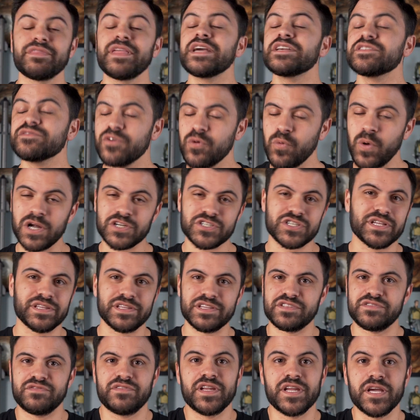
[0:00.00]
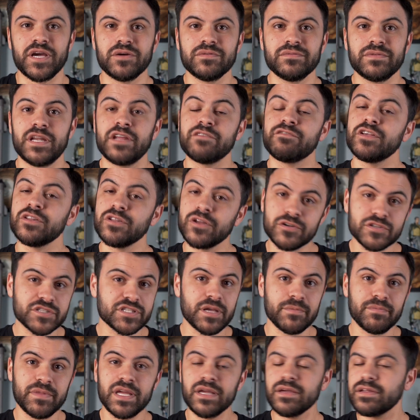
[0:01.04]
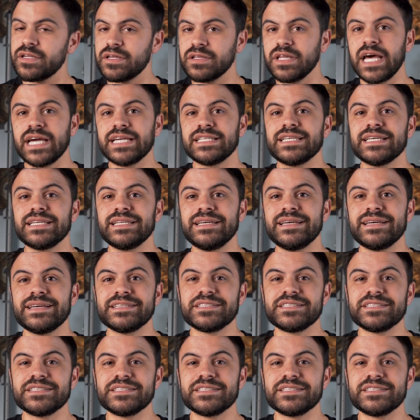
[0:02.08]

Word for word: thanks for watching this video. And if you learned something and you liked it,